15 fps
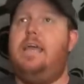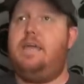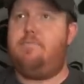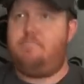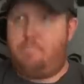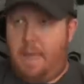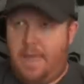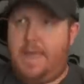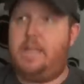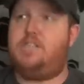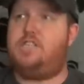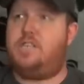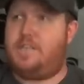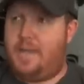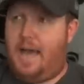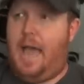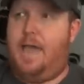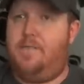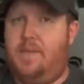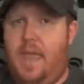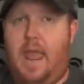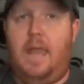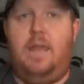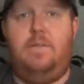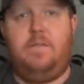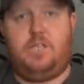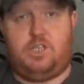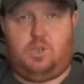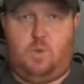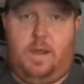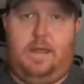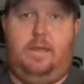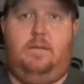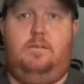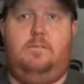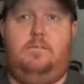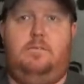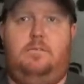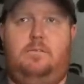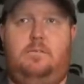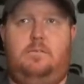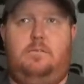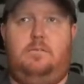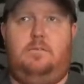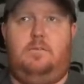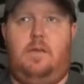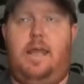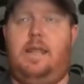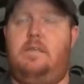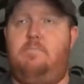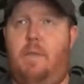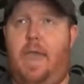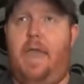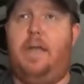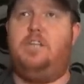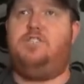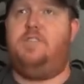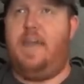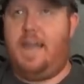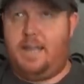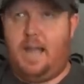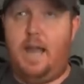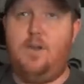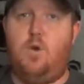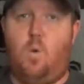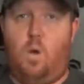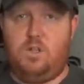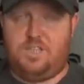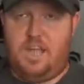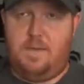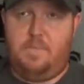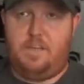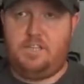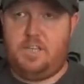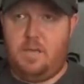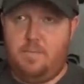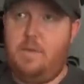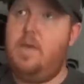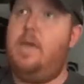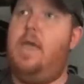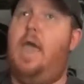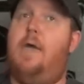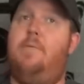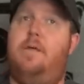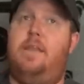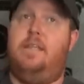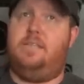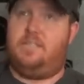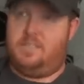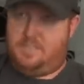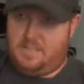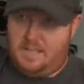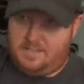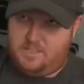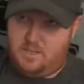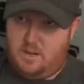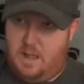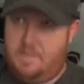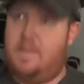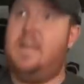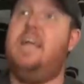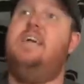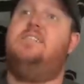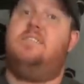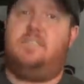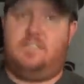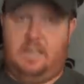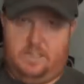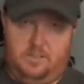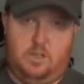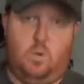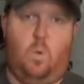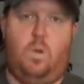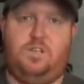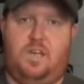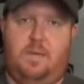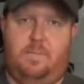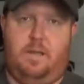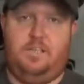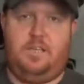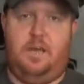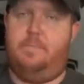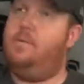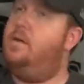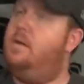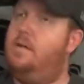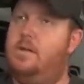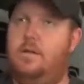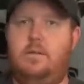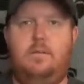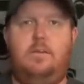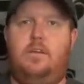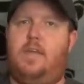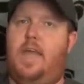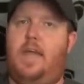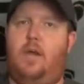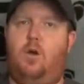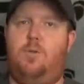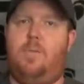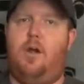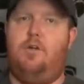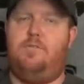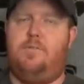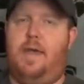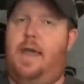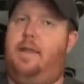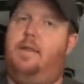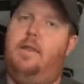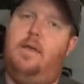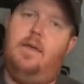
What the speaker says: He managed the guy that ended the streak. And he managed that guy to a world championship, and then his successor, and then his successor to the world championship. You can't go any better than that.